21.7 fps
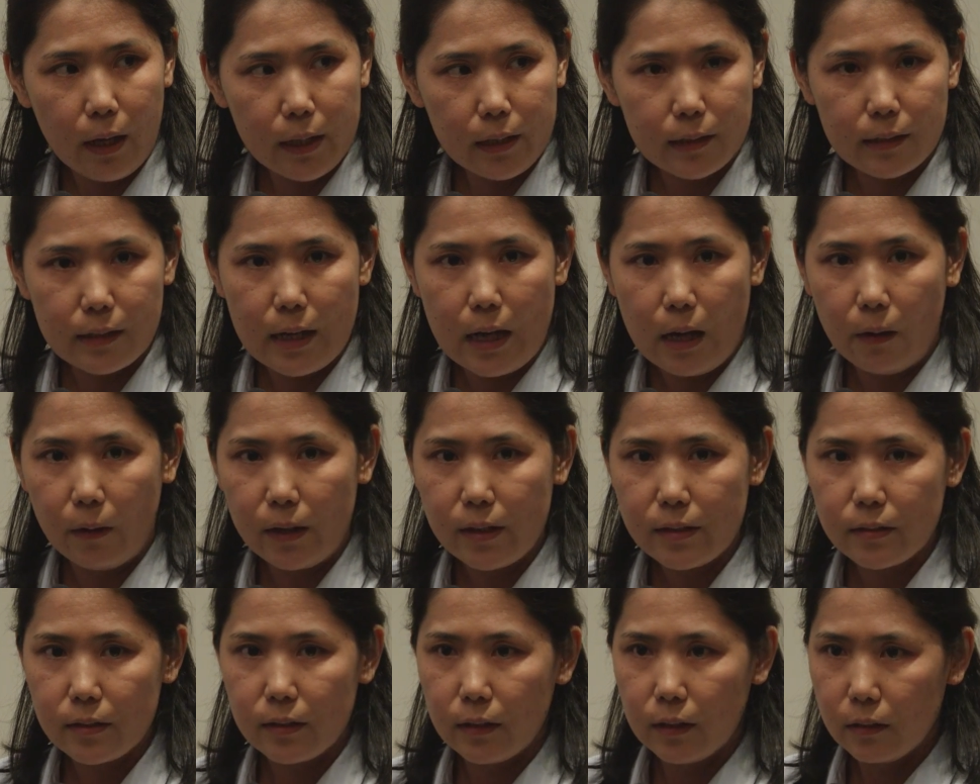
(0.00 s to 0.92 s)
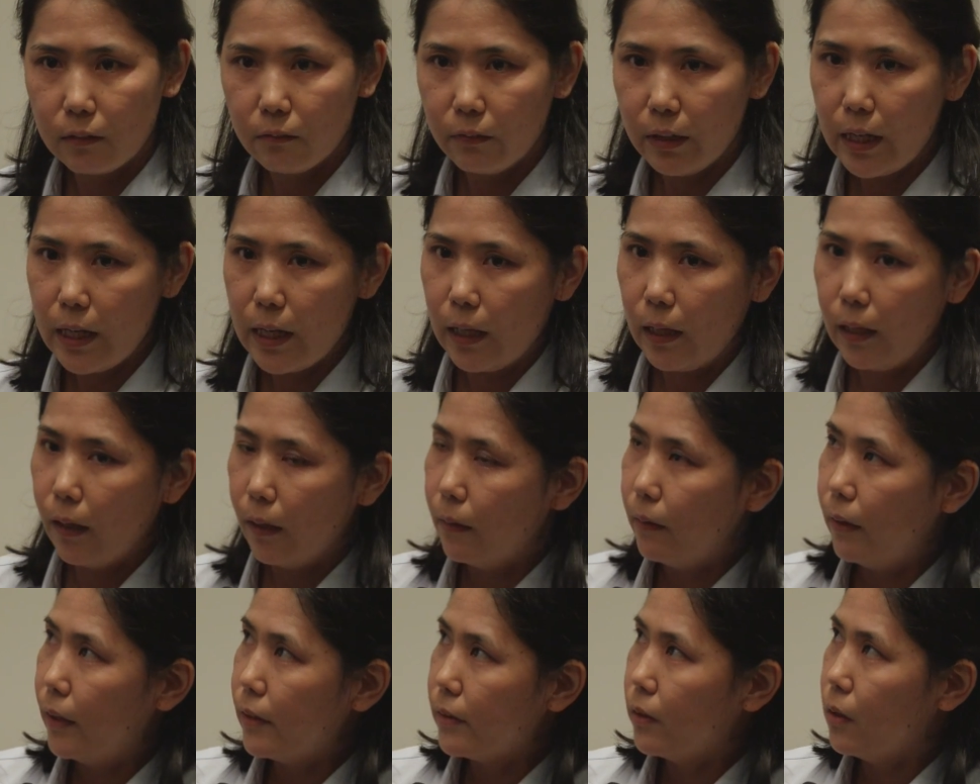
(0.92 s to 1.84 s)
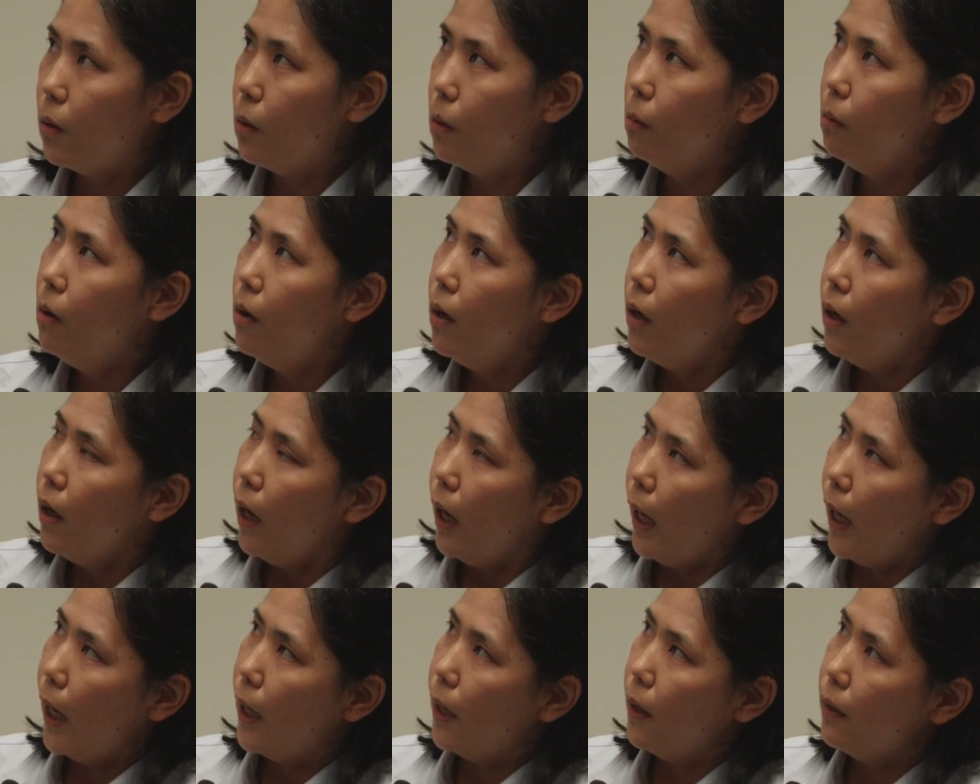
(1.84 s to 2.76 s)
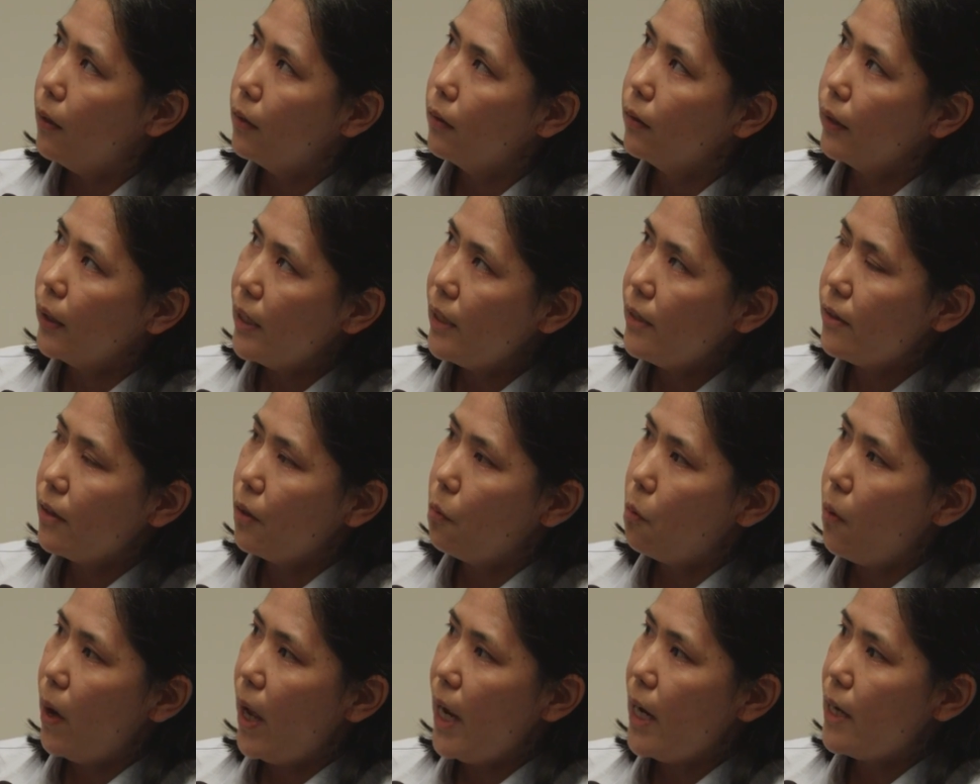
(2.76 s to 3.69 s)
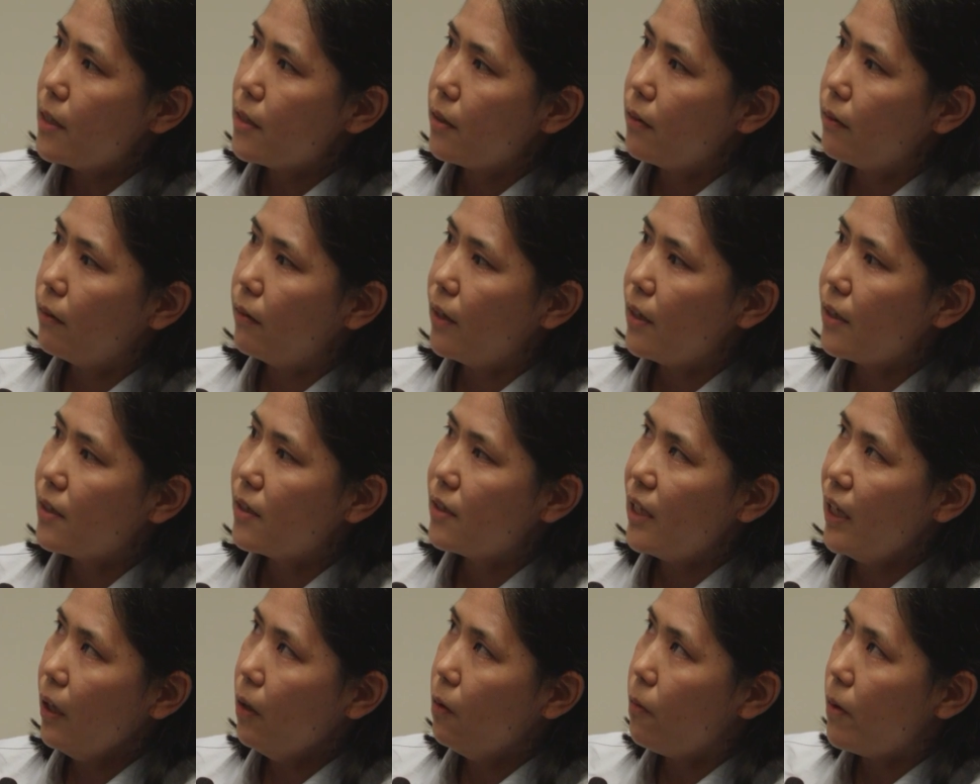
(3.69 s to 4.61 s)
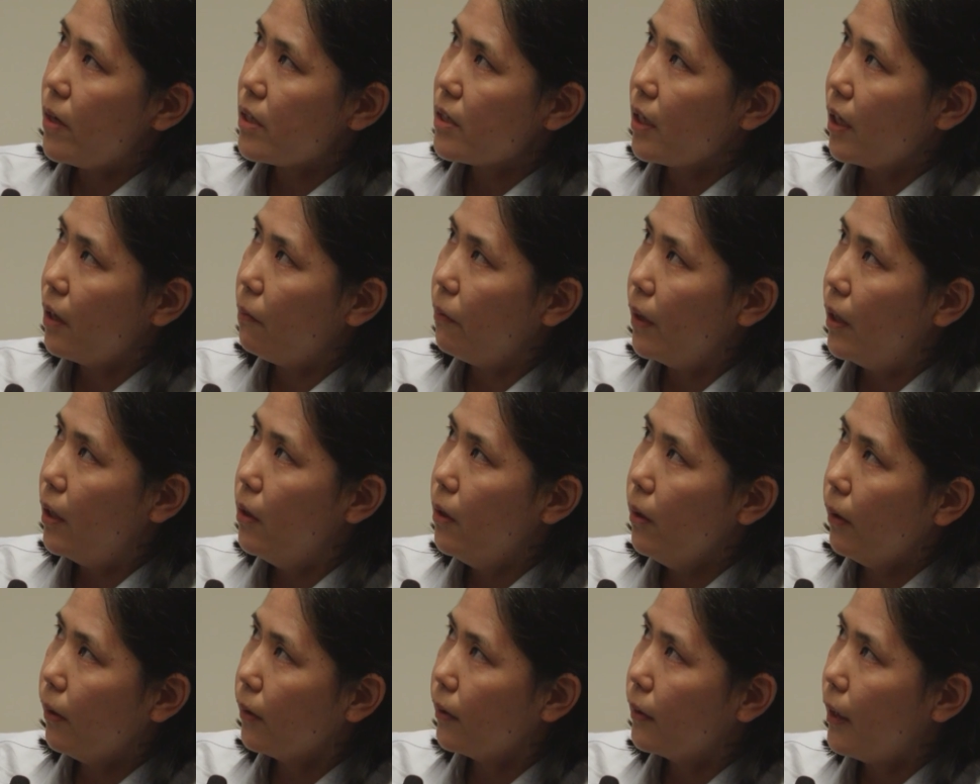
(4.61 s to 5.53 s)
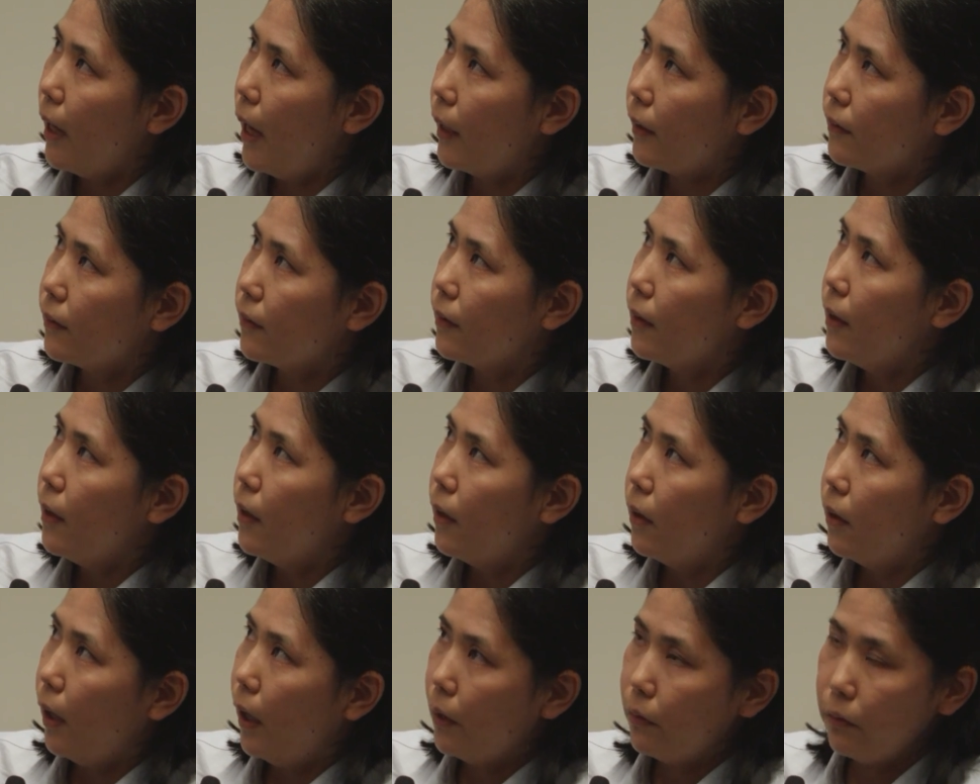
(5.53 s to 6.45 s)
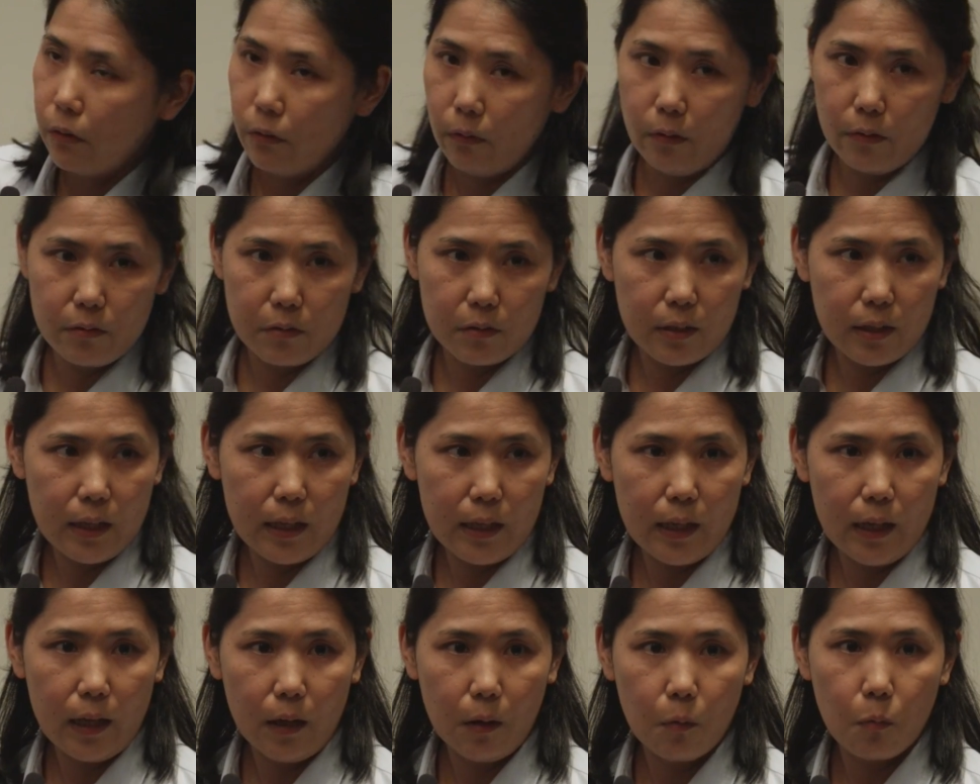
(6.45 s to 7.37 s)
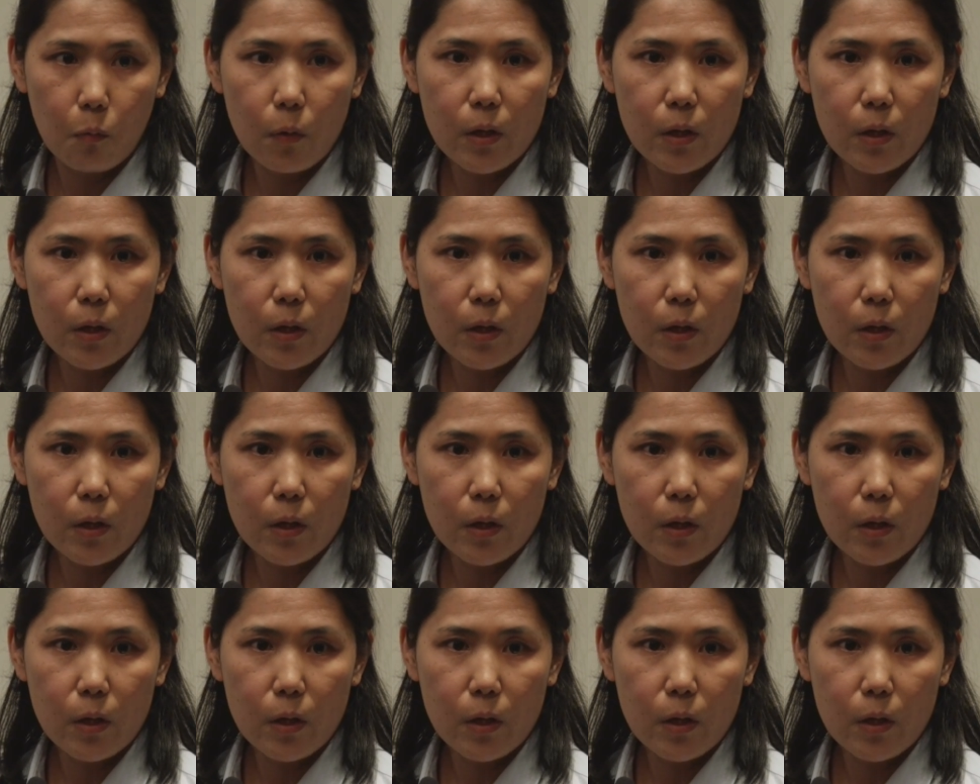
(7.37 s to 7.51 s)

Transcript: right now, it's really, uh, there's no uh, easy way to distinguish if we looked at uh, neurons here,